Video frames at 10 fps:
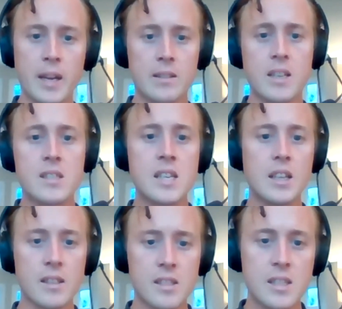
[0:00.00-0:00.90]
They're
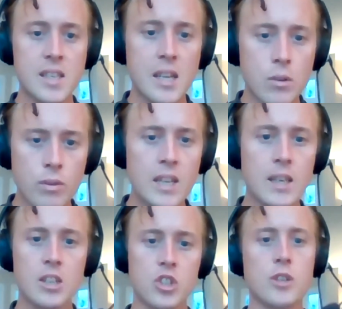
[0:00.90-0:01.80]
seeing this as a green
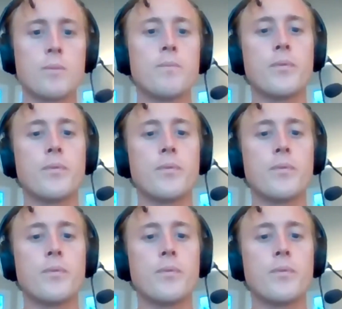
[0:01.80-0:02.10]
issue,